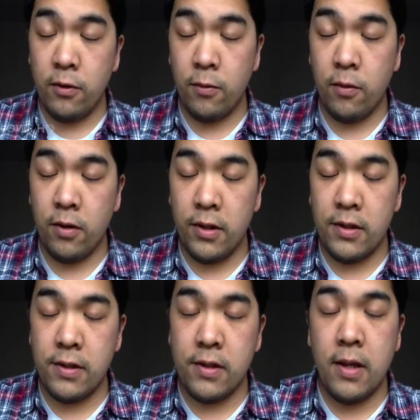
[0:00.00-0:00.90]

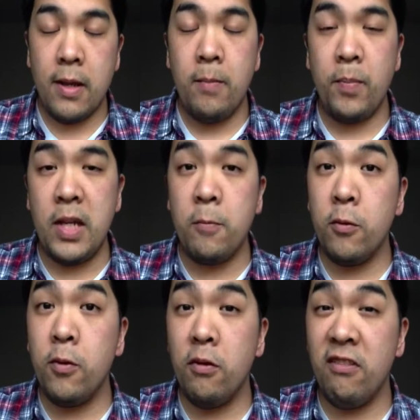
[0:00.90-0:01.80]
towards
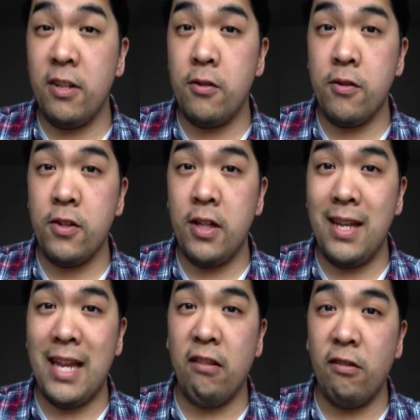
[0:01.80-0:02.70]
people who are
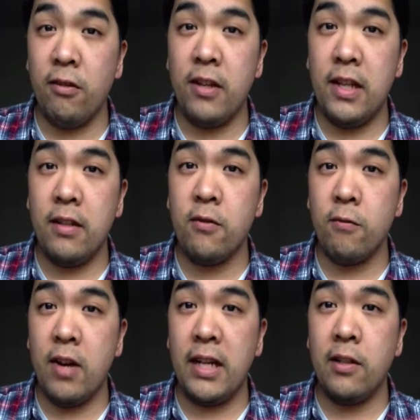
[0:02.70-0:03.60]
interested in learning to
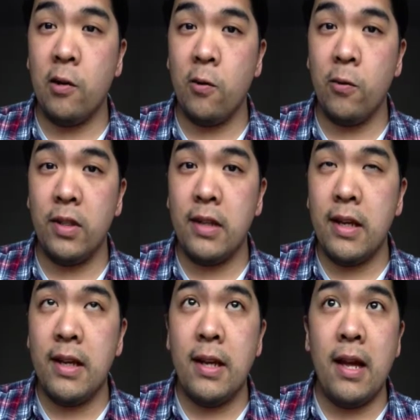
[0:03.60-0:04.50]
write code.
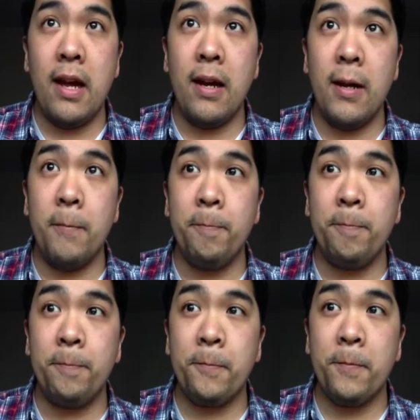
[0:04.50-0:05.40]
Um,
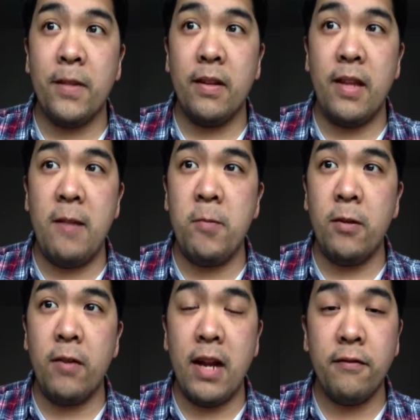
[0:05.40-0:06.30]
they've been
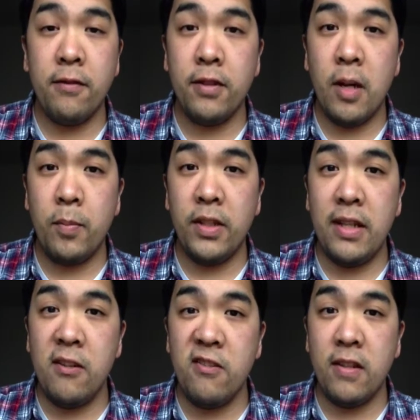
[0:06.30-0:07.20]
around for a couple of
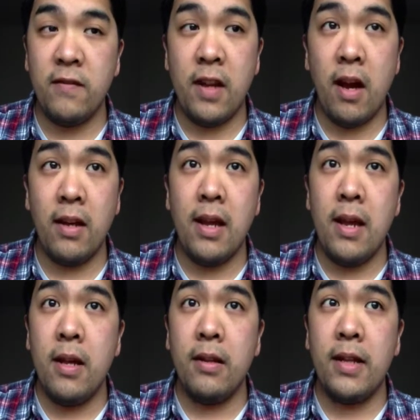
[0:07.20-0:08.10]
years and have taught
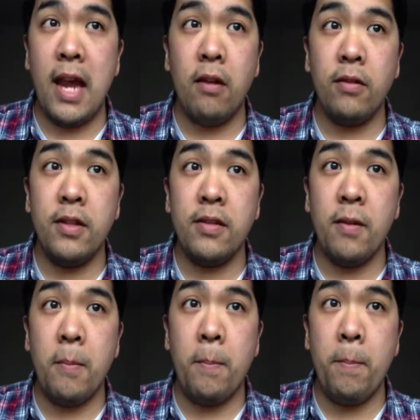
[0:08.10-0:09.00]
countless
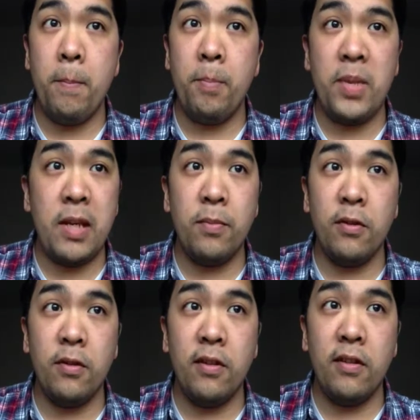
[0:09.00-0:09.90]

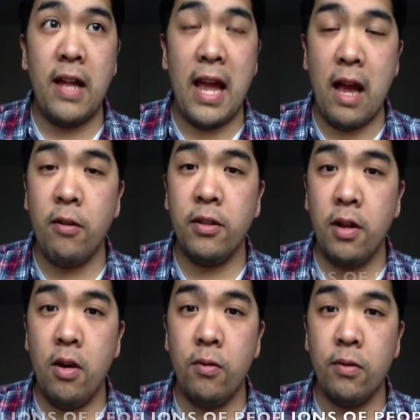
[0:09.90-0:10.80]
people how to
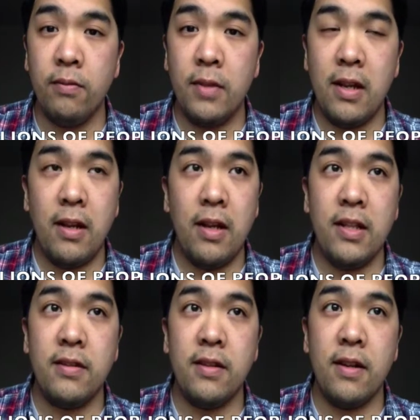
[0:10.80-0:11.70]
code.
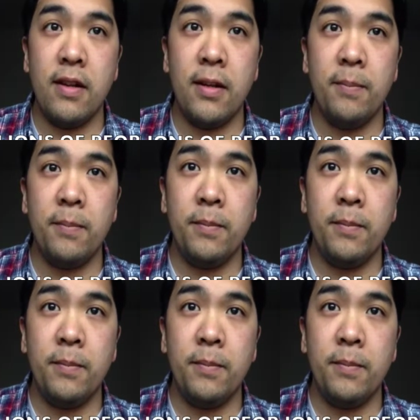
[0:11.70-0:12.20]
It's a